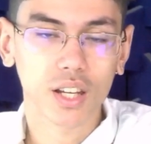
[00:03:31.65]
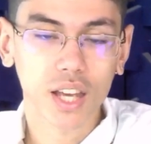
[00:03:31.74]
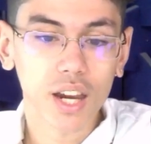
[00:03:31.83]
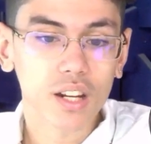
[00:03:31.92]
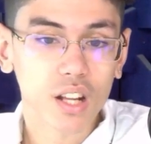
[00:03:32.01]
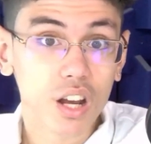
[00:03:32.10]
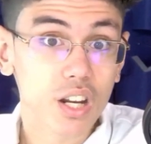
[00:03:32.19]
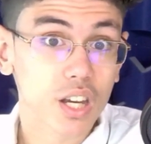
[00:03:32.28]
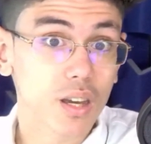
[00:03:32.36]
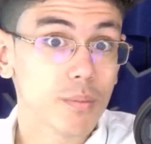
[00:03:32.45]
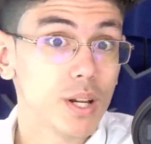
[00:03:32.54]
Cade
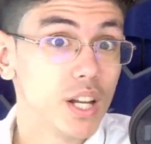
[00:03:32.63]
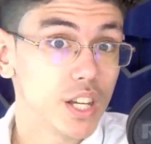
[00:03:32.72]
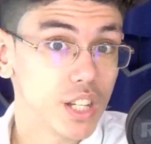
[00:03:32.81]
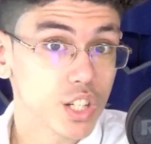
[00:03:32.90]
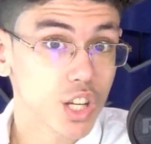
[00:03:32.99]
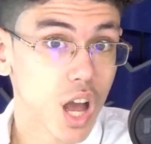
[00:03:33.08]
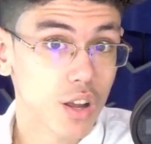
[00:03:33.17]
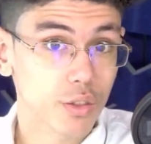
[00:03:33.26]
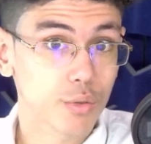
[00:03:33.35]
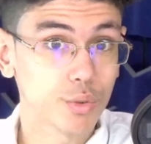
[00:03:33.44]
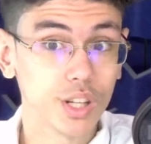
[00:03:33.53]
Cunningham, he shot a
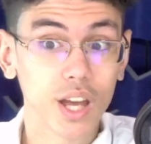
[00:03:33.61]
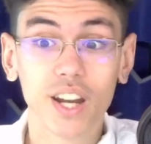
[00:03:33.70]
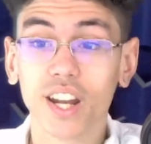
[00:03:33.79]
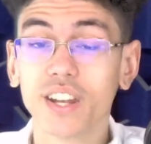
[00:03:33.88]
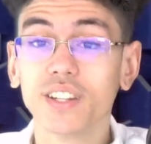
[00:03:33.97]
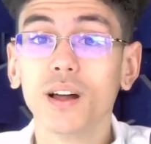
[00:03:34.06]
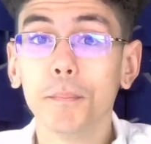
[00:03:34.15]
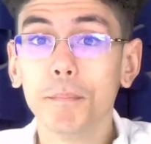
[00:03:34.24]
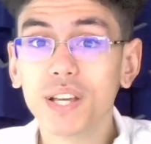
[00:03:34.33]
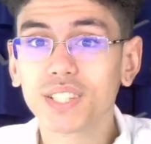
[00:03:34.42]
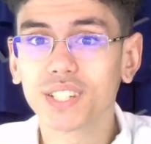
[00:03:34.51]
3 and it ended up
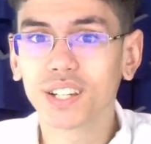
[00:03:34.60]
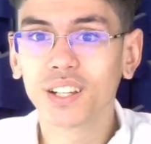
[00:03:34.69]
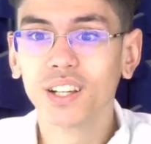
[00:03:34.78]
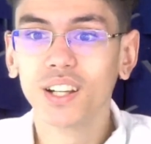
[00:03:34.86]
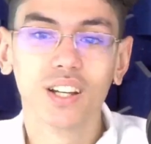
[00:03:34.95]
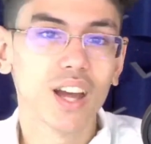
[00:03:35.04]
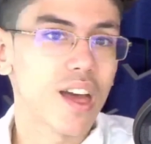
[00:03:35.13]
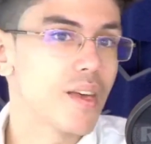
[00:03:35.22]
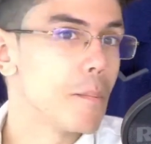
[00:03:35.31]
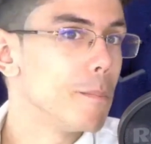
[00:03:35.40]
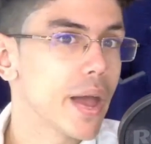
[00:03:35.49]
missing, and
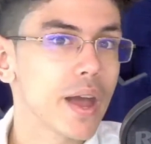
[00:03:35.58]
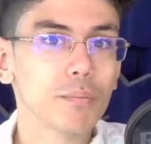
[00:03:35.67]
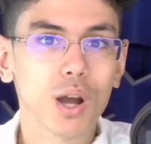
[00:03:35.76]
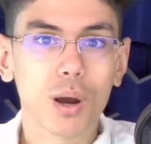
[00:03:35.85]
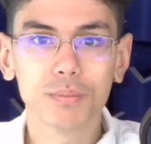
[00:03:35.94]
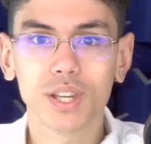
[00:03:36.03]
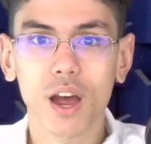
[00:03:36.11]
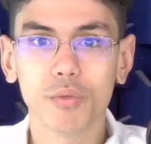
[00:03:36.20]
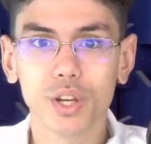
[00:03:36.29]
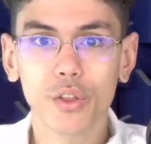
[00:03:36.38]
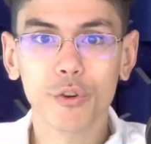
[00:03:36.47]
then Bam comes down
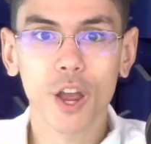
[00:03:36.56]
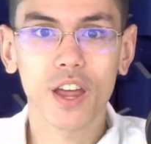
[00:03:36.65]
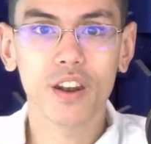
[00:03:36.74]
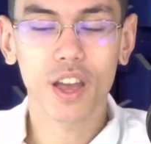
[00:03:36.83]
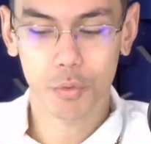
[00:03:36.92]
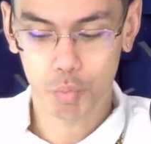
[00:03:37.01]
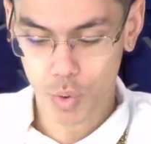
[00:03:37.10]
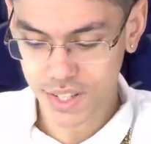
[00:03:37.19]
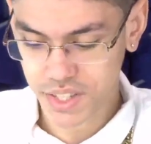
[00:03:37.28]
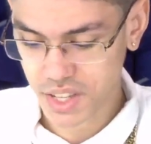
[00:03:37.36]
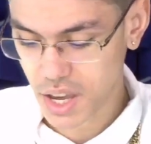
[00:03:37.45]
the other end and
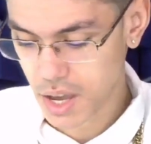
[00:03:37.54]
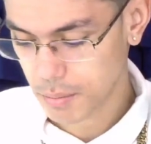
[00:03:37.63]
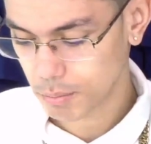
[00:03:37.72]
wins the game.